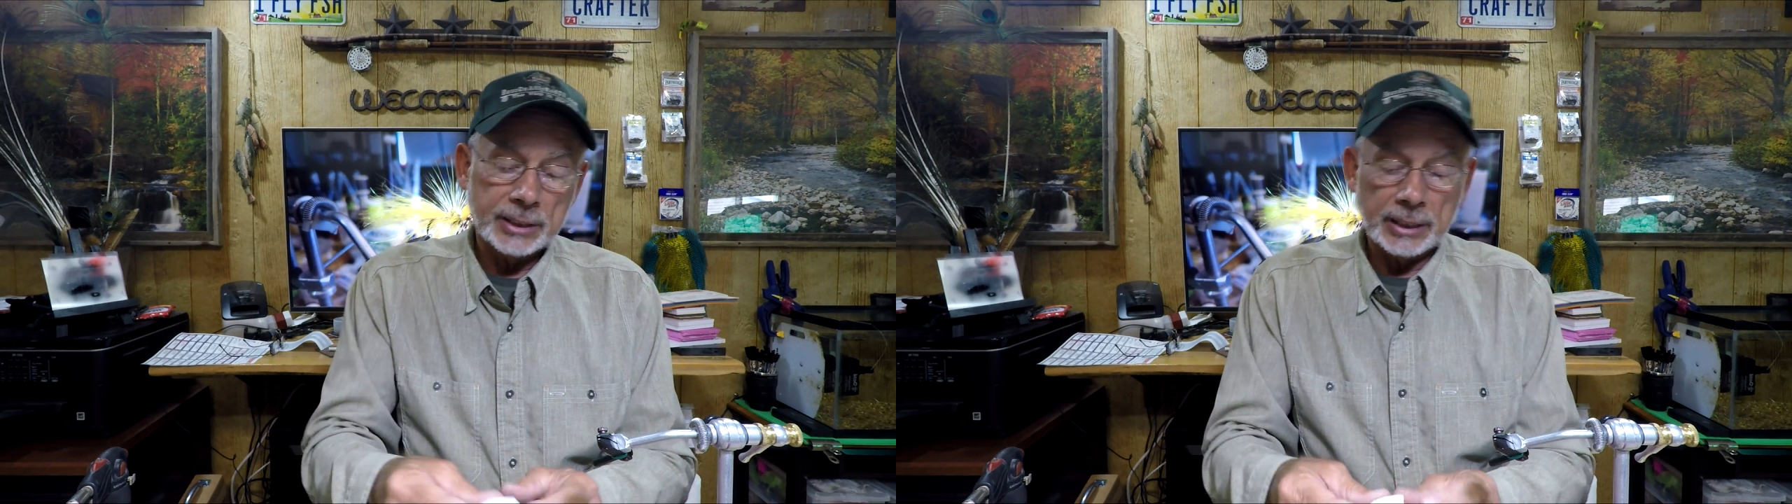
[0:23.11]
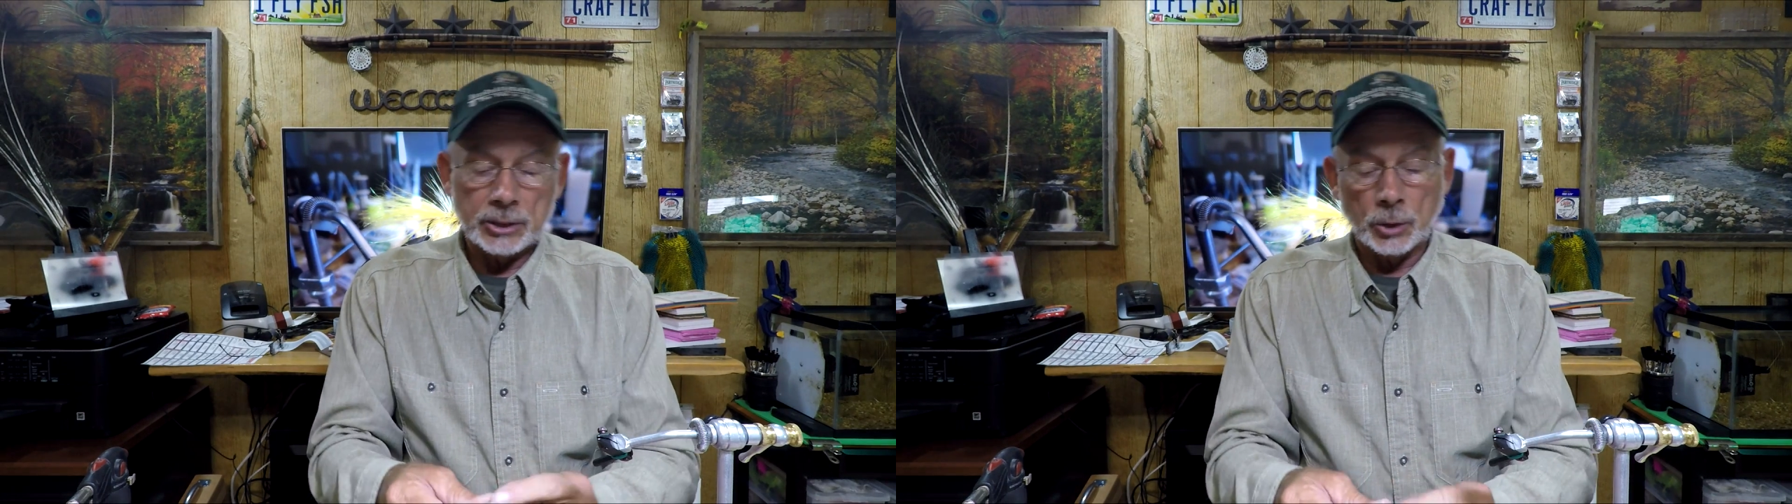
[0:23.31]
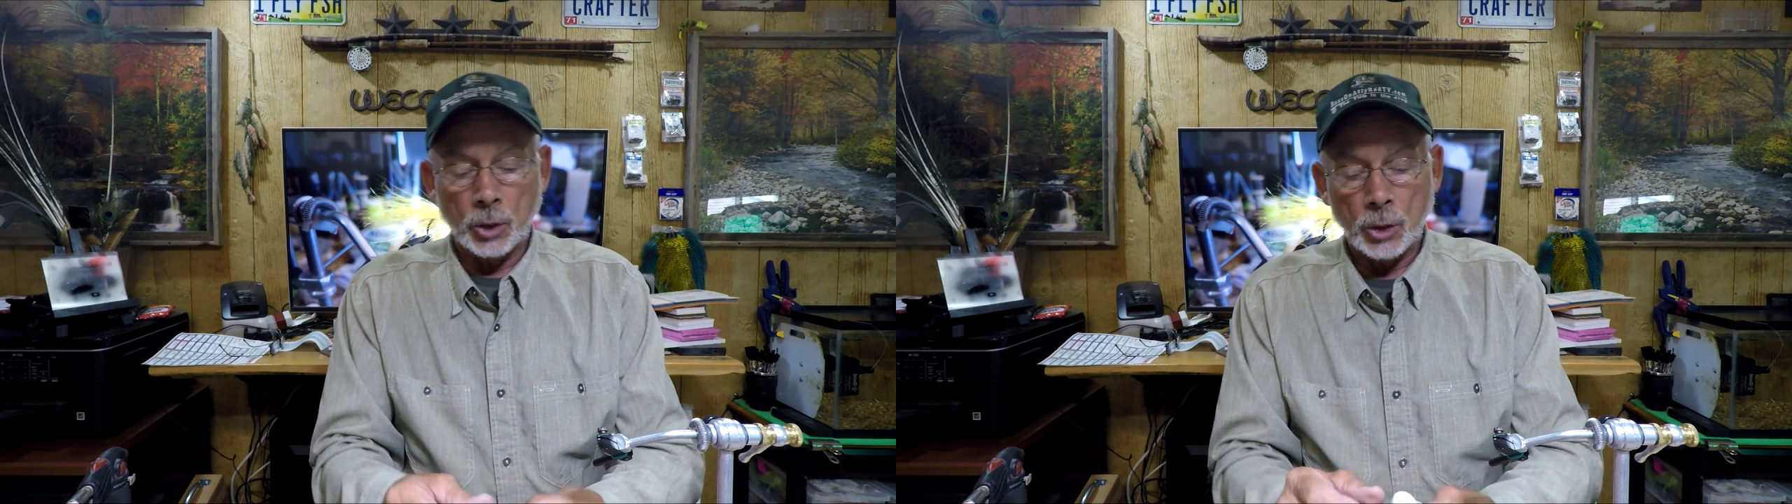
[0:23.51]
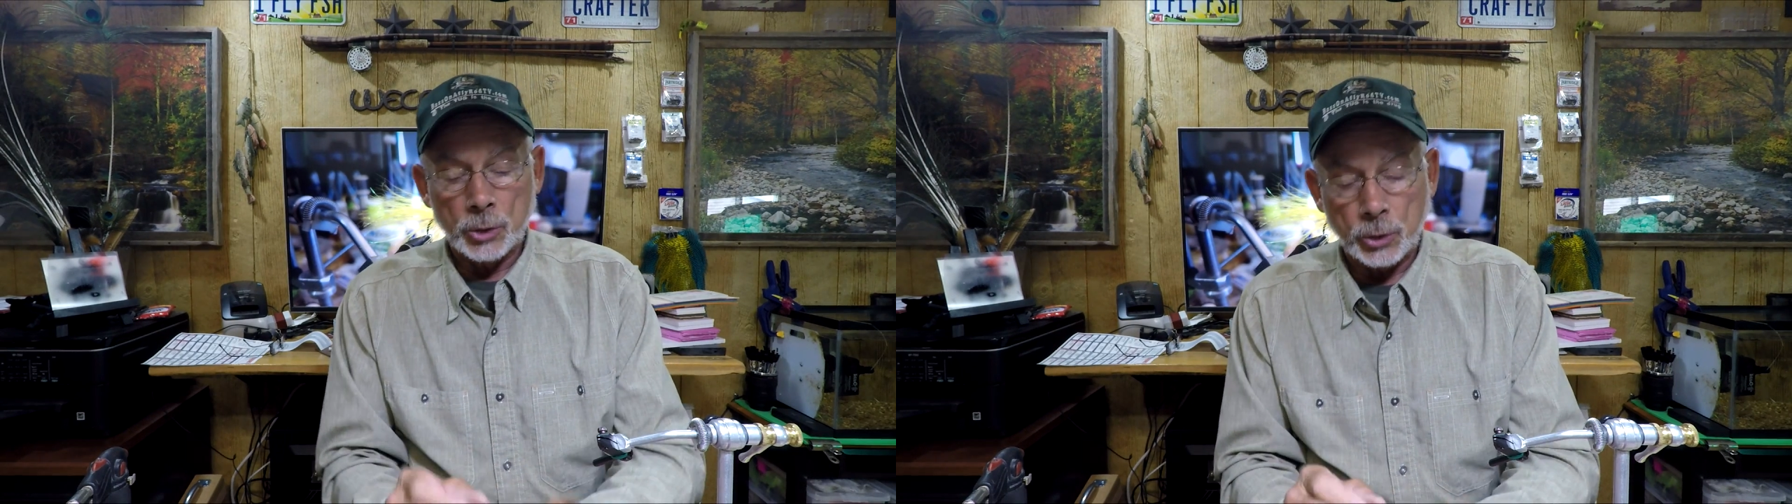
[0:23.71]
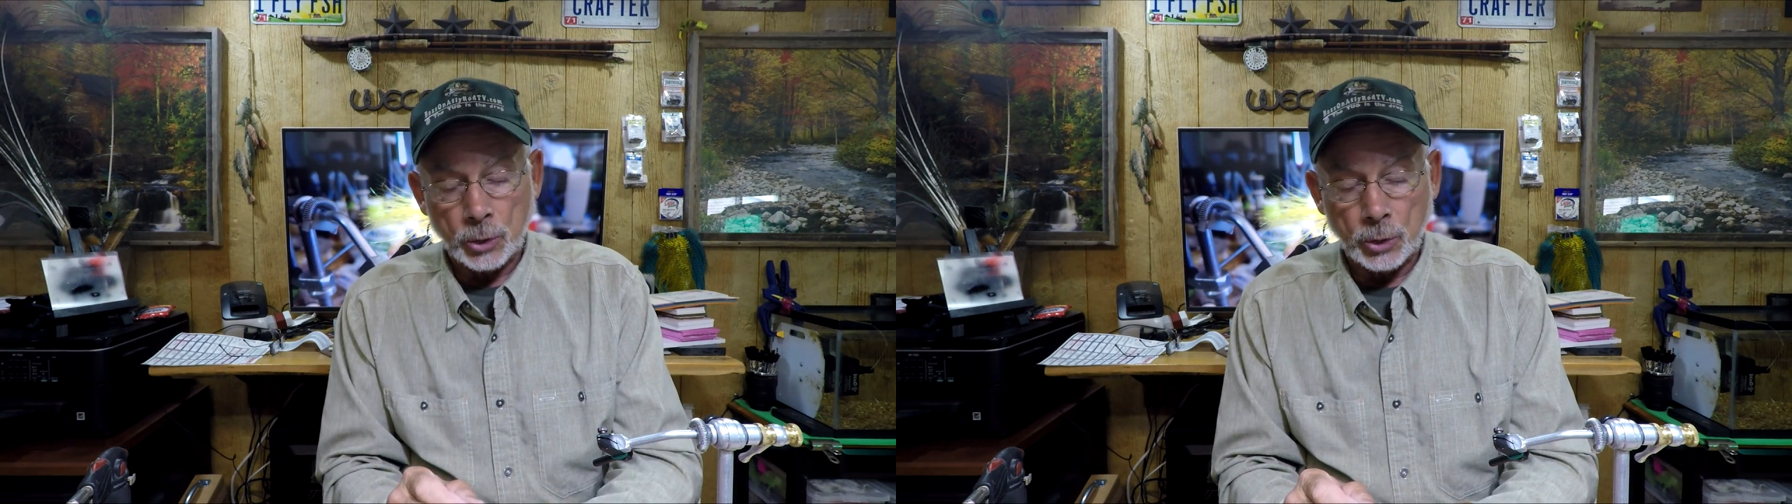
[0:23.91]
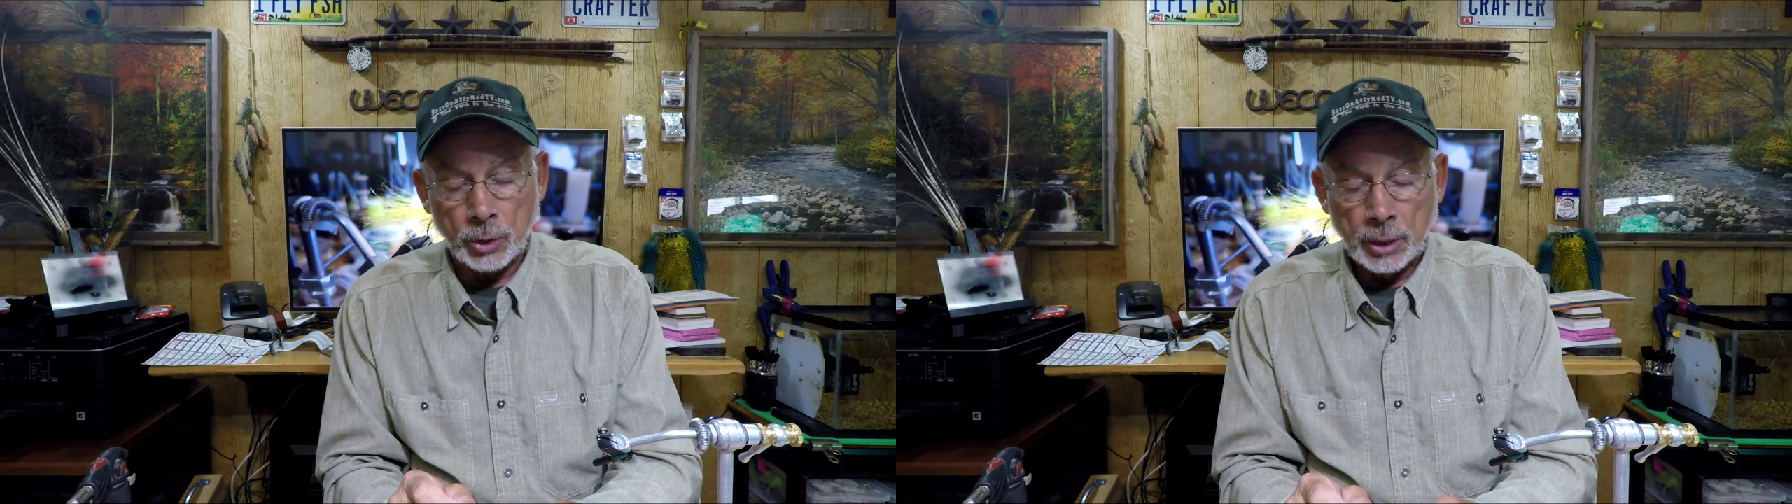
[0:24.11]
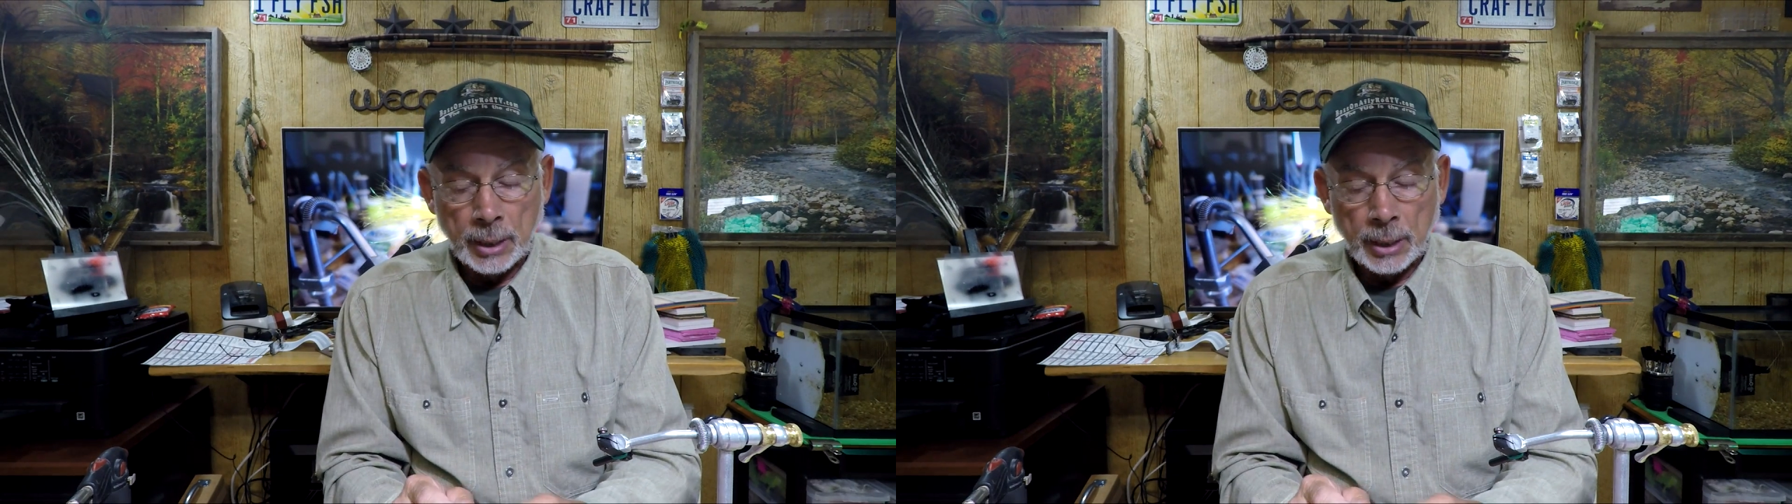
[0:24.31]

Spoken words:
these larger